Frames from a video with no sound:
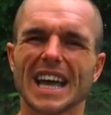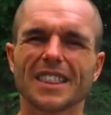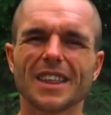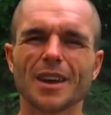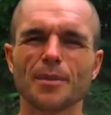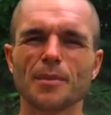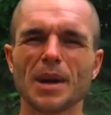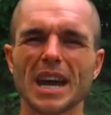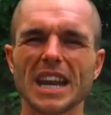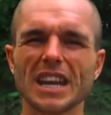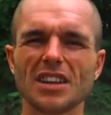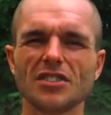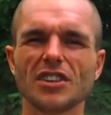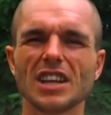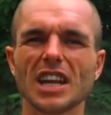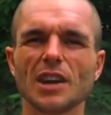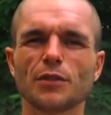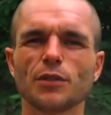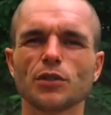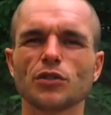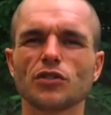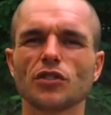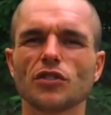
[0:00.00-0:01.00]
that my energy
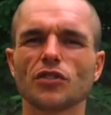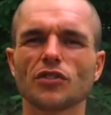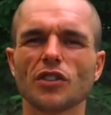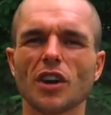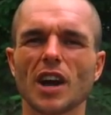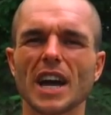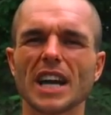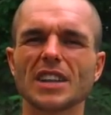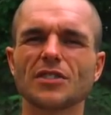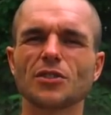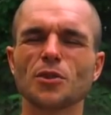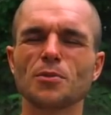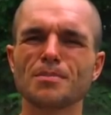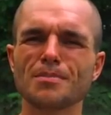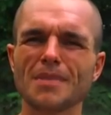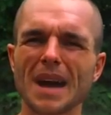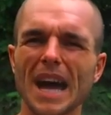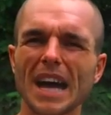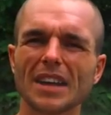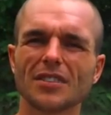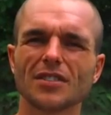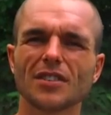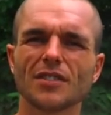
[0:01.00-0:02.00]
levels just started to
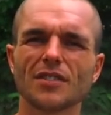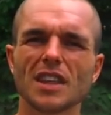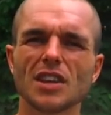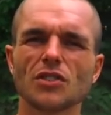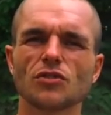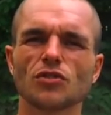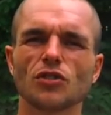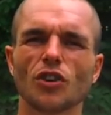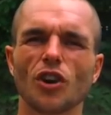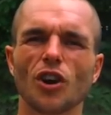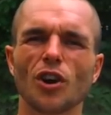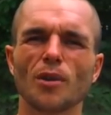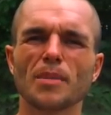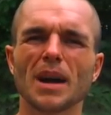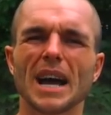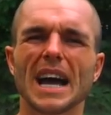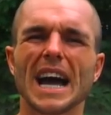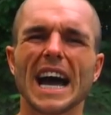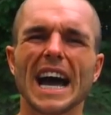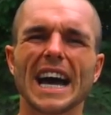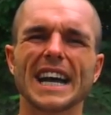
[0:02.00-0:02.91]
massively drop